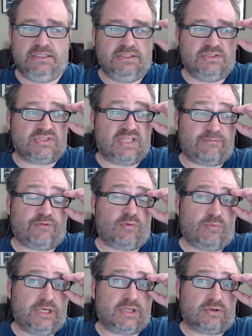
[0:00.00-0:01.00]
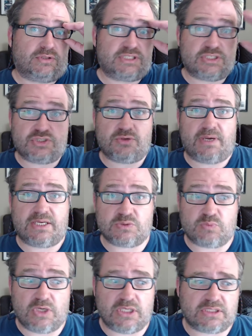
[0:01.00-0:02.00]
So that felt really good. Did 2 hours
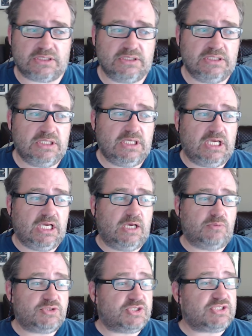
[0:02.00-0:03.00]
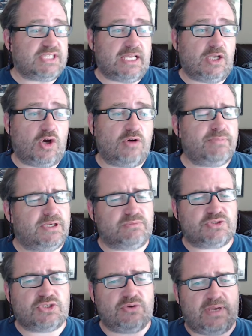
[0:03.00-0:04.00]
work, which isn't that long, but it
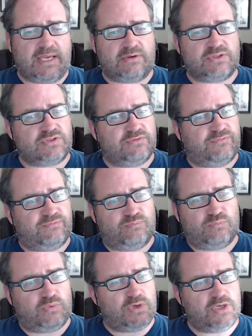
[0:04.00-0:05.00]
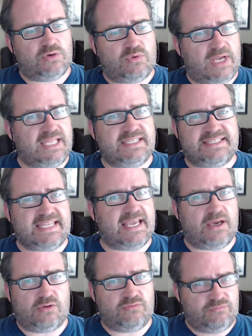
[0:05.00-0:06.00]
was 2 hours of real head
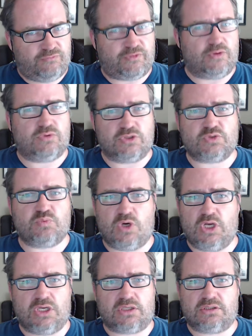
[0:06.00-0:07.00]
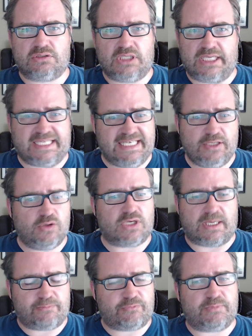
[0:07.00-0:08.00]
down focused work. Like I didn't look
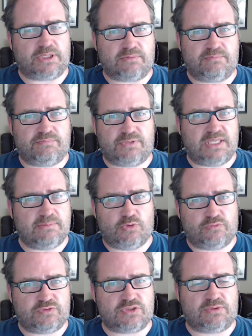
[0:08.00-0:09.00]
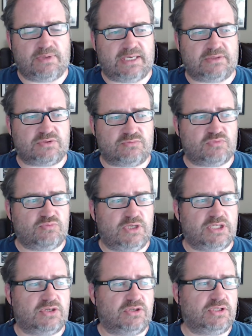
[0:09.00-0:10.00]
up from my keyboard for 2 hours. It was
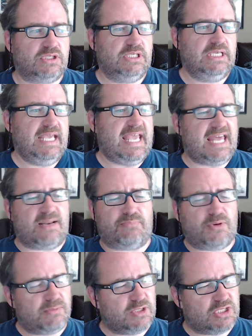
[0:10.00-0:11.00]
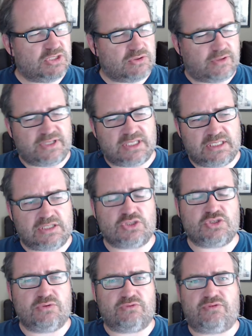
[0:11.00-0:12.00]
really good. And I'm probably going to do, I think, another
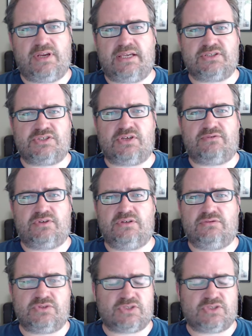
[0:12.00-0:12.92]
2 or 3 hours this afternoon.